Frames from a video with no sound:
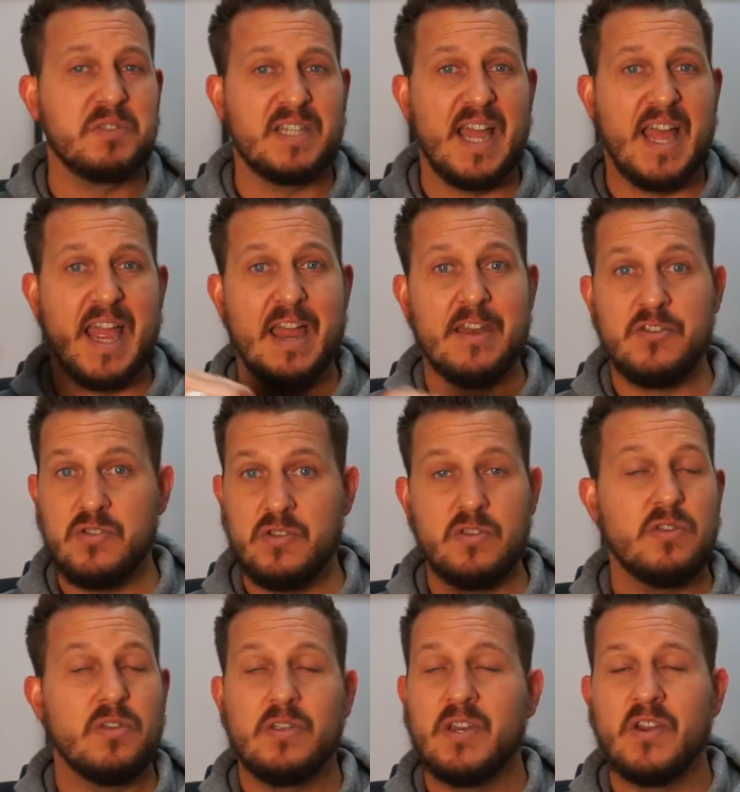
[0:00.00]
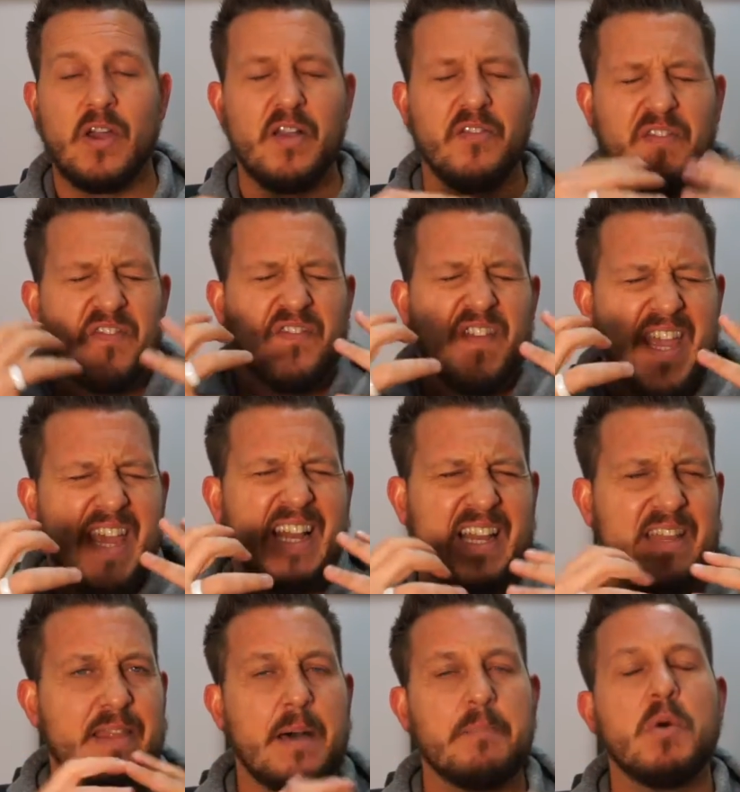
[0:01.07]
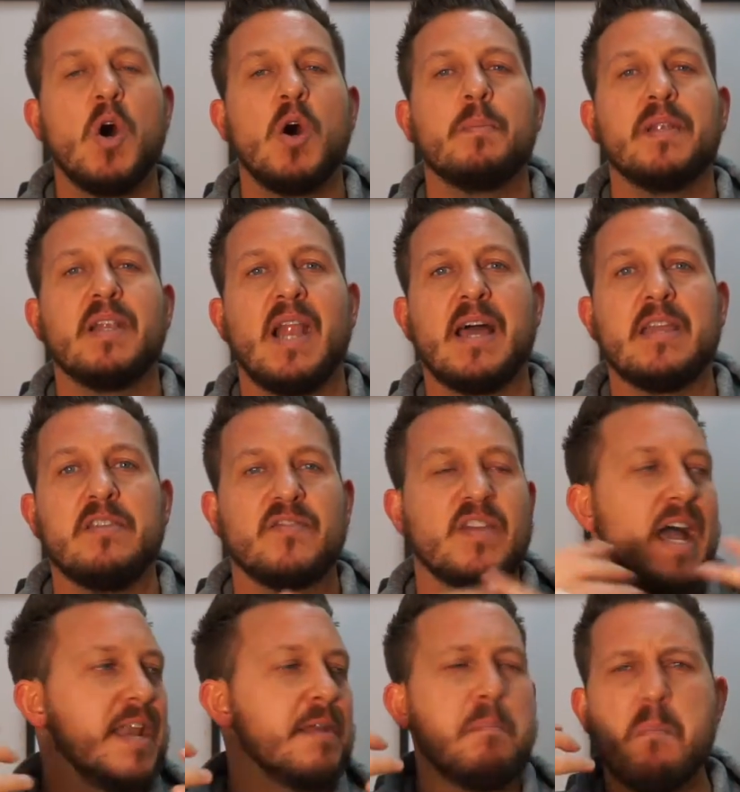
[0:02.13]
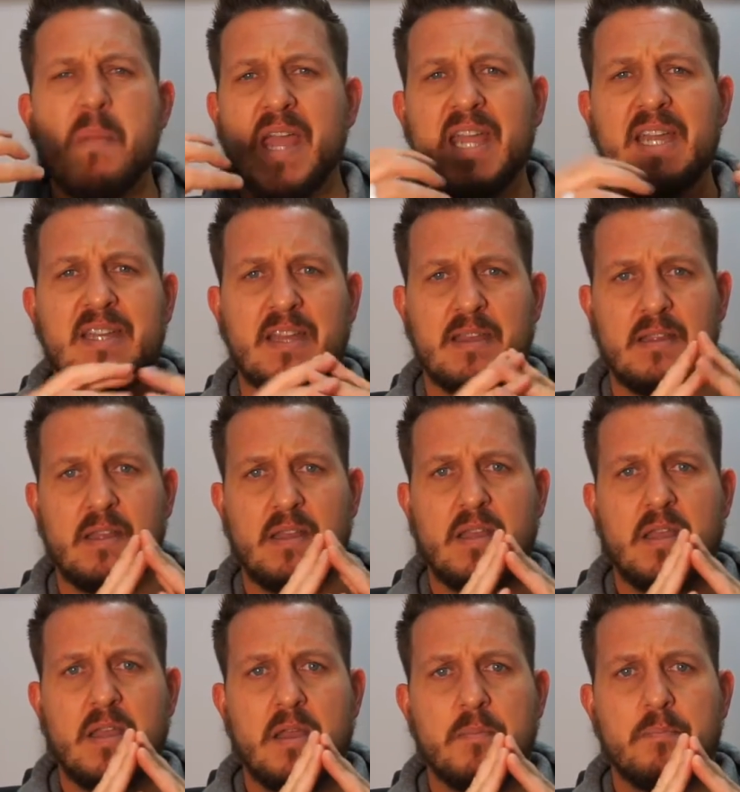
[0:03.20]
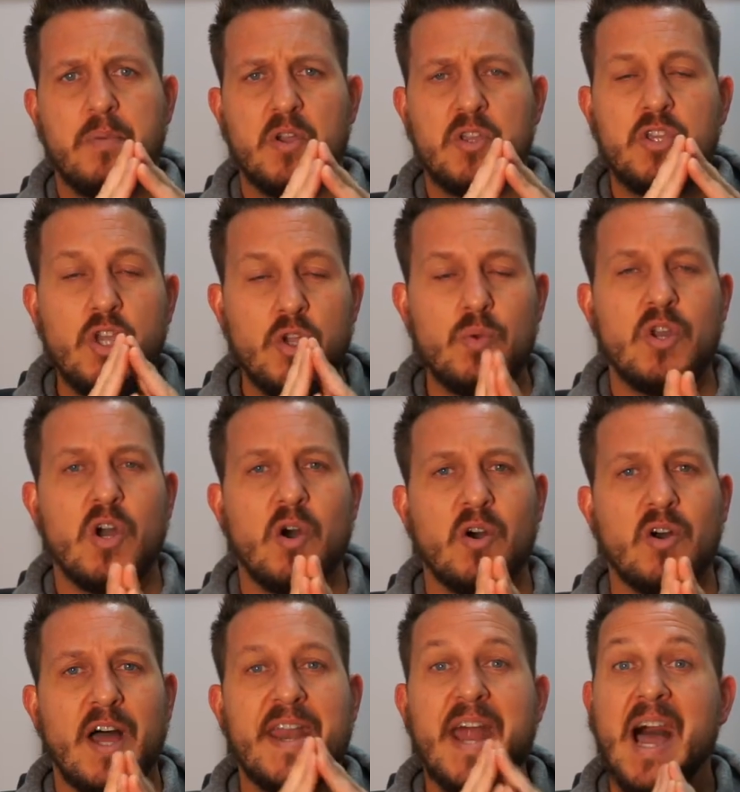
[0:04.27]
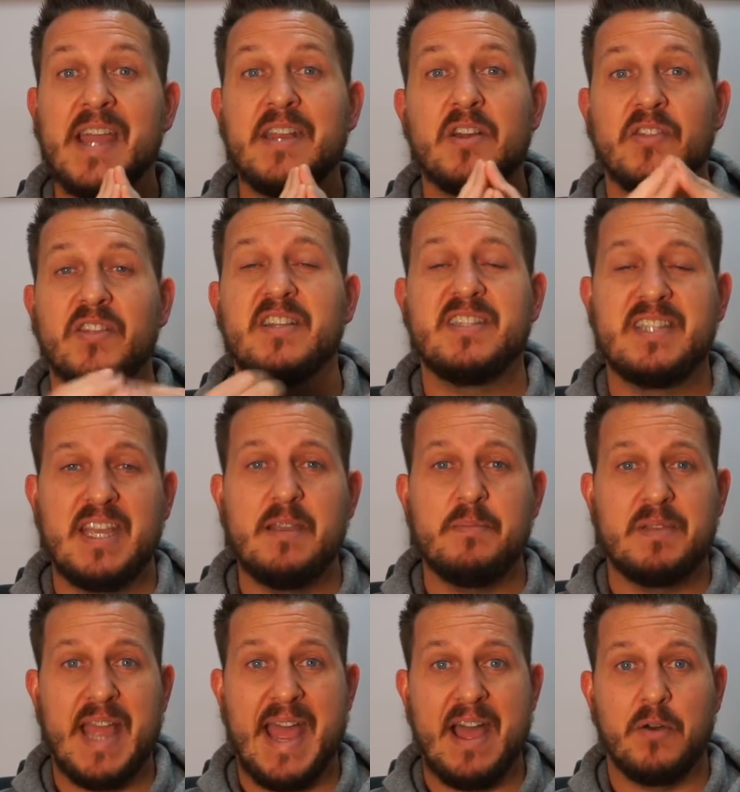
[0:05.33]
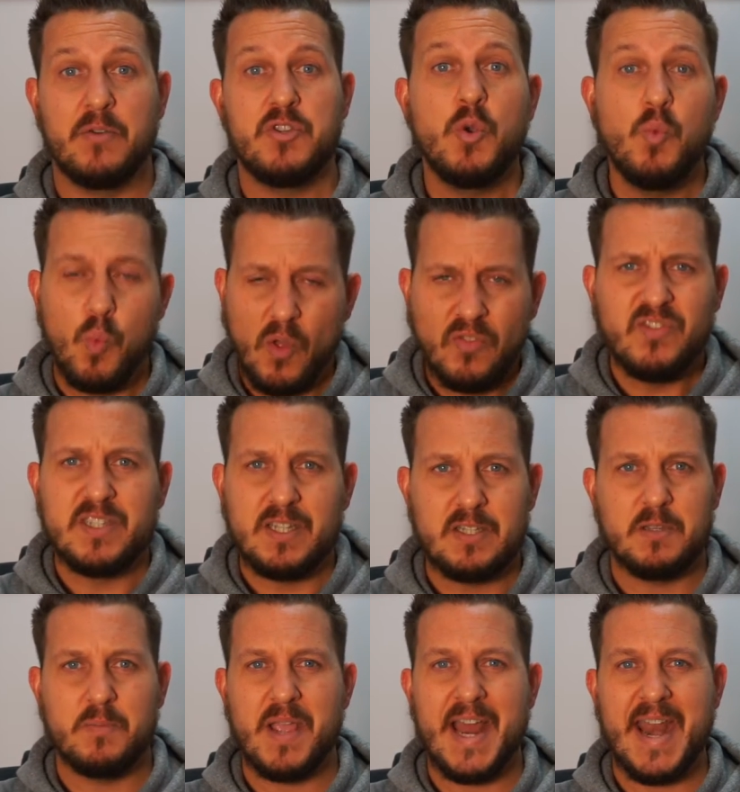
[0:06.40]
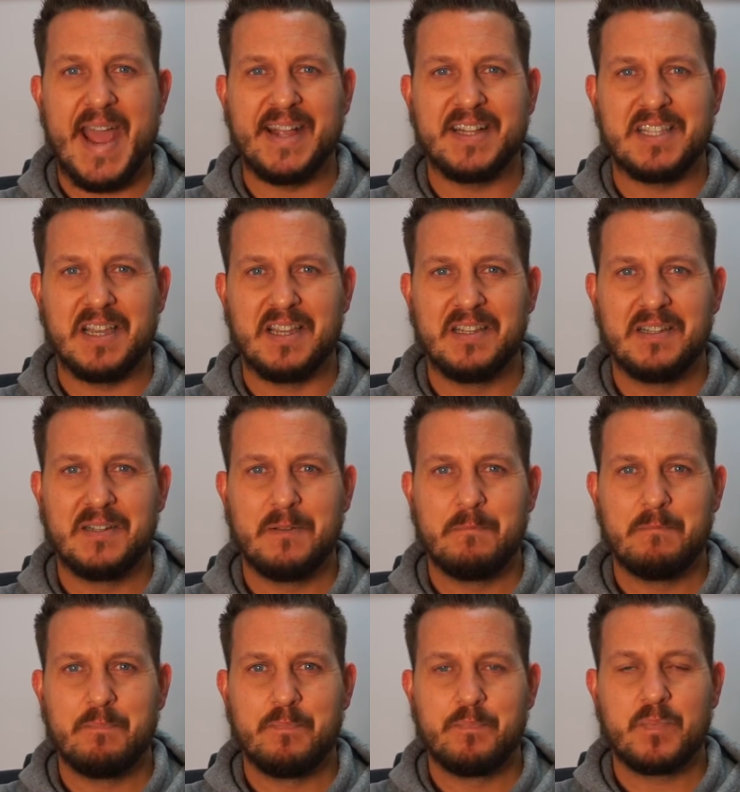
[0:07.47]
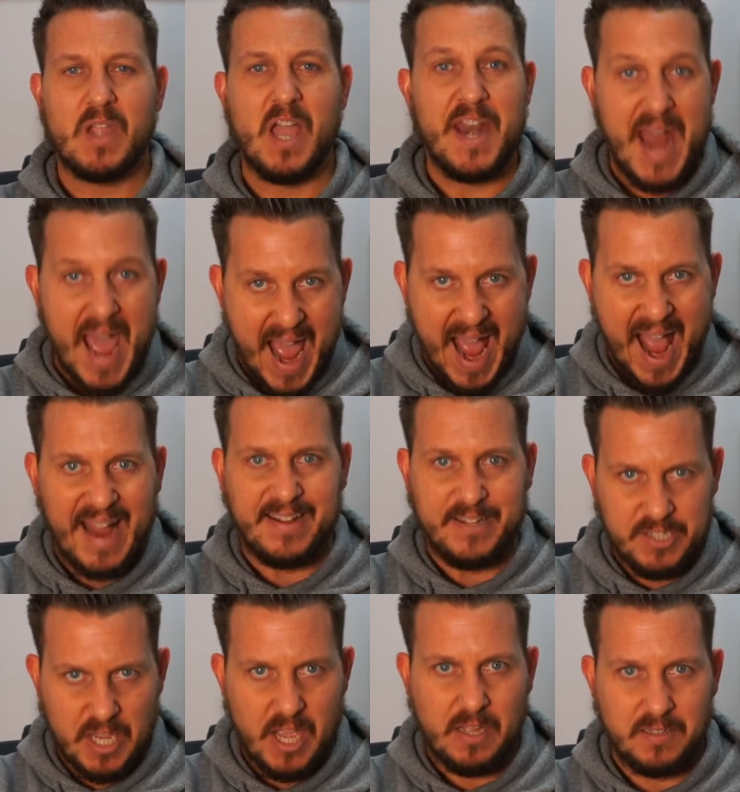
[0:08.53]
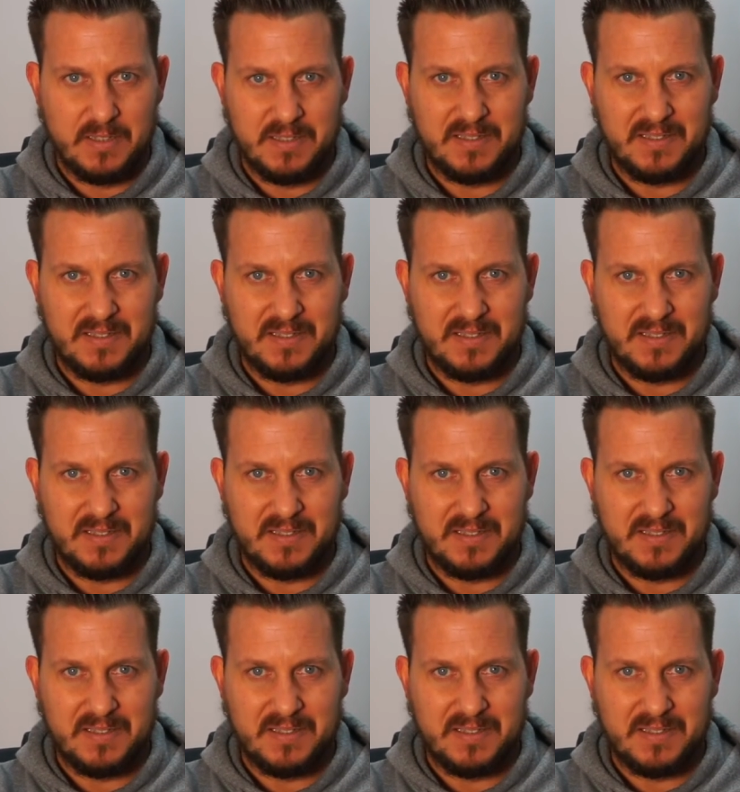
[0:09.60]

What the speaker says: set and you know it'll feel in that moment like you've kind of made it. But you know and I know that deep down you wanted to be an actor. An actor.